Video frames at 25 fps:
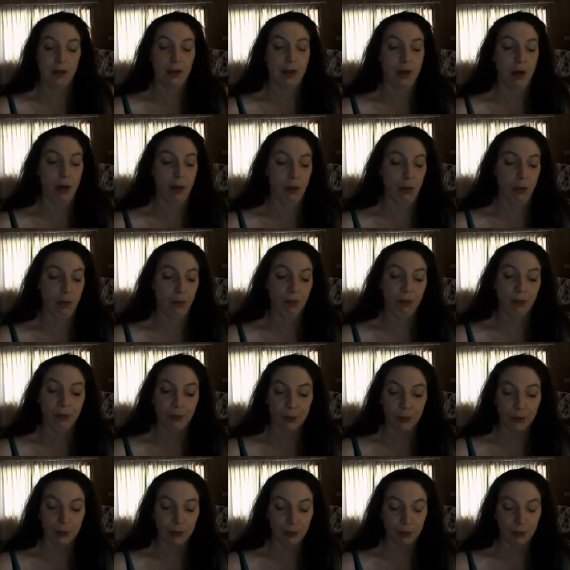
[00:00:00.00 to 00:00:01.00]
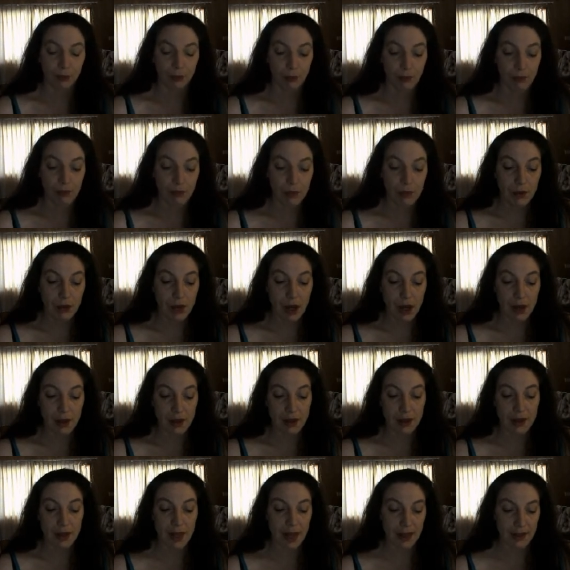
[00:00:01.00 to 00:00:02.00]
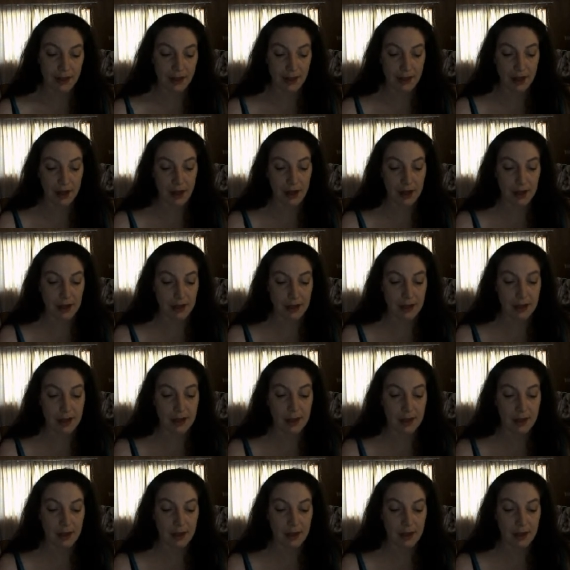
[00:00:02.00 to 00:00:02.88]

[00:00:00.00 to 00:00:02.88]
So that's sorry,